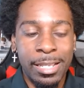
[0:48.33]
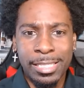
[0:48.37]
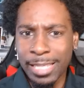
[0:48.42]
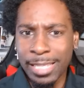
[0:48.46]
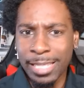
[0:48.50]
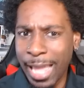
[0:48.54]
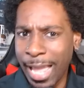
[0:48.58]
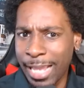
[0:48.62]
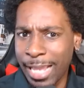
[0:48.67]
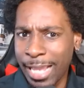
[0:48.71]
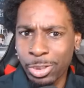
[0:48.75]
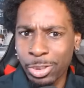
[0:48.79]

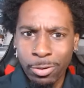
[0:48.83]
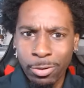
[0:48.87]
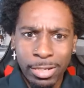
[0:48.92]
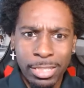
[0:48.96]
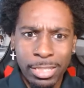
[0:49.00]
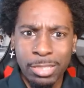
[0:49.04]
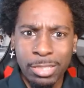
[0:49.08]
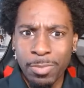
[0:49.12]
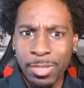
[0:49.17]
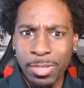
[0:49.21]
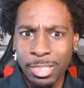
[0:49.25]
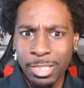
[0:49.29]
slash
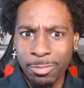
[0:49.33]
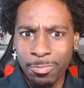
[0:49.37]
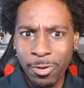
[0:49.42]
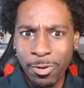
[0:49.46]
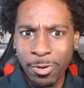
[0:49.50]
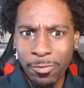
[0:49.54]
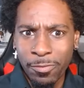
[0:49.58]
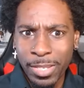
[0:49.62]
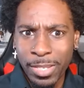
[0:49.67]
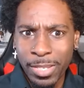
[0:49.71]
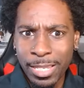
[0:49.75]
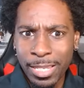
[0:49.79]
Christmas
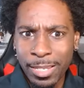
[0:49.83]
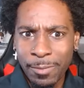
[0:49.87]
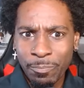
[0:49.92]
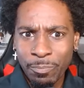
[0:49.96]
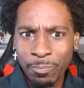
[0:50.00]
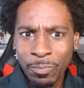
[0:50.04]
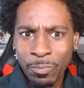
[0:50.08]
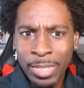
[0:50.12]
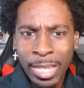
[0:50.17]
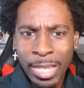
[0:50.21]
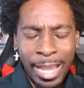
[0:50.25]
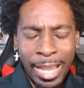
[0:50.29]

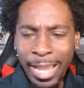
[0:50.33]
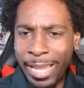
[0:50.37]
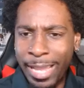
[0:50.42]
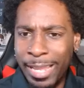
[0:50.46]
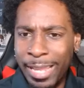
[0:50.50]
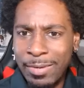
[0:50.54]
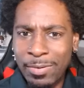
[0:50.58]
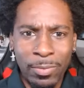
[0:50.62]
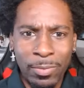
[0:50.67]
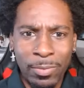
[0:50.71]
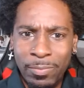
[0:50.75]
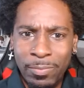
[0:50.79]
movie.
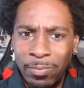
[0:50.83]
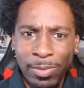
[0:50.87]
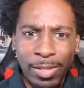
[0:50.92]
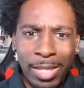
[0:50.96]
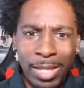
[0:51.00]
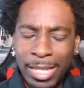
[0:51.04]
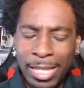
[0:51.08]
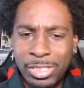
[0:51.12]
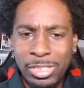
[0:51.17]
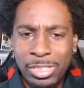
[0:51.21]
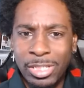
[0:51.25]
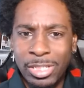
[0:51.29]
And
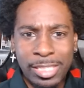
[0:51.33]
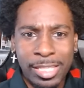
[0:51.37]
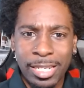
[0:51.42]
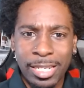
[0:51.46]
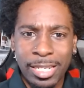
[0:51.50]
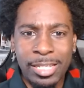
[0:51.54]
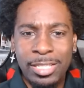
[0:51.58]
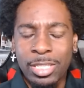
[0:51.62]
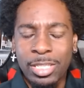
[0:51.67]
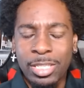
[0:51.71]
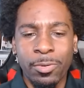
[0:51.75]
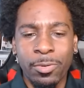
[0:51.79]
let's just
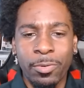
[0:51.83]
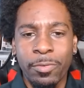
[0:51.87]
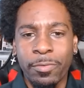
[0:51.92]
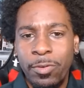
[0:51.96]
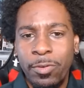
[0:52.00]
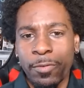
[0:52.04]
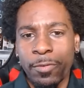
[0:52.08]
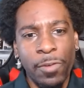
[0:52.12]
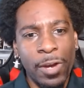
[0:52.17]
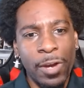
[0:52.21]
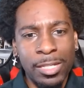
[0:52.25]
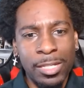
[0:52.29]
get into the
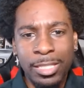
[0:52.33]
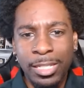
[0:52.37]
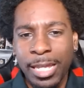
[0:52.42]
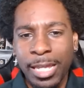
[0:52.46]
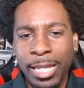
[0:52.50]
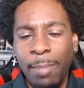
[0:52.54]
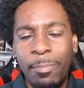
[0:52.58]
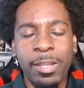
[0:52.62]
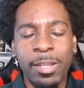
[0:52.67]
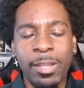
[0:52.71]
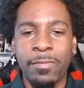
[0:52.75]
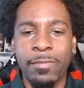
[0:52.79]
review.
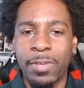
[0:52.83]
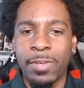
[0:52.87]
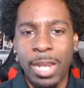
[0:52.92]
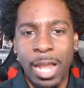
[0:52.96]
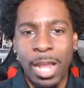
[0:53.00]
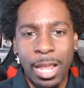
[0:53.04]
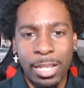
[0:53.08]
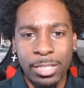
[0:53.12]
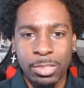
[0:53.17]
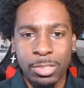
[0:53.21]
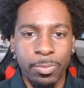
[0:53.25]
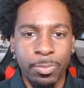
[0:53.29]
Firstly, I'm gonna give a
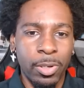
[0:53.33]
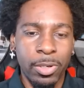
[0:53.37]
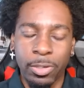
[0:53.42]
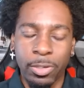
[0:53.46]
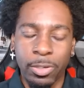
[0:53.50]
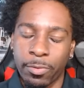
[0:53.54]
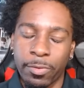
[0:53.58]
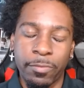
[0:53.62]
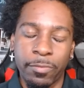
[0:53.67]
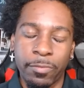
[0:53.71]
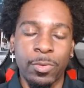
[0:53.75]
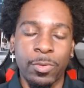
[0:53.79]

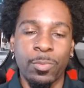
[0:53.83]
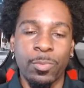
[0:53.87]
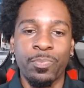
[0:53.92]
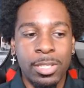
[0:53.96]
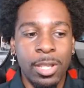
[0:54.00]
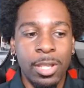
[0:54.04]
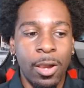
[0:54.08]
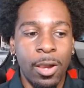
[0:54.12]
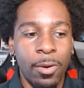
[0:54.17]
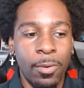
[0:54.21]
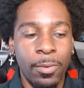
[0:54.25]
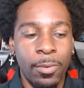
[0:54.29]
non-spoiler review.
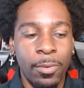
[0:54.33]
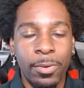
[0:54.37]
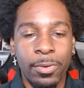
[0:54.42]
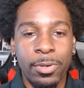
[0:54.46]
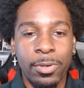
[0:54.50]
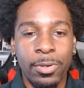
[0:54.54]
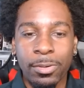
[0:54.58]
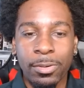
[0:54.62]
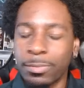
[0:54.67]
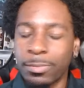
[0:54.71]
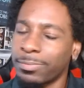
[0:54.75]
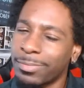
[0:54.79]
So
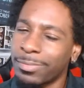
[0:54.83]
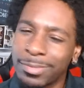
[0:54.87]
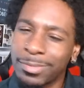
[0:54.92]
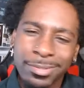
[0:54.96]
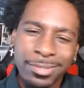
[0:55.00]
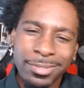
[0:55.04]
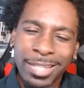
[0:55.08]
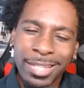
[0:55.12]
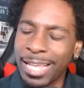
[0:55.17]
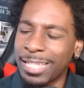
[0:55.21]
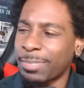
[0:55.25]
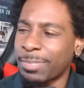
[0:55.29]

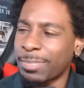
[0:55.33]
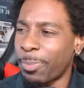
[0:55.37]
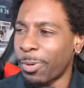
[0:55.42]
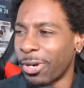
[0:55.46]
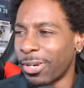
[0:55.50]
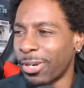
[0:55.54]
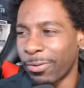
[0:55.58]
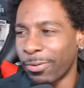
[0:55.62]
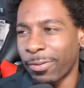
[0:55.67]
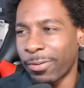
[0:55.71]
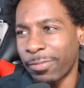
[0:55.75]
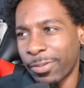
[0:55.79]

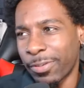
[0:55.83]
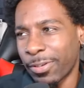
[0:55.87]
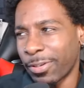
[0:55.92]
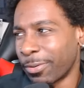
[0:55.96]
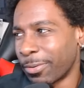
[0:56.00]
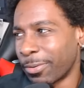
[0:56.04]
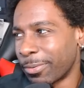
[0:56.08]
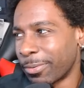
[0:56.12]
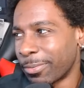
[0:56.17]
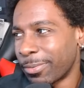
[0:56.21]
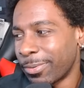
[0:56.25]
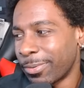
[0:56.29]
non-spoiler
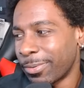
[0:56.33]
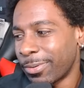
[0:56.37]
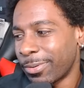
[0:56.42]
review.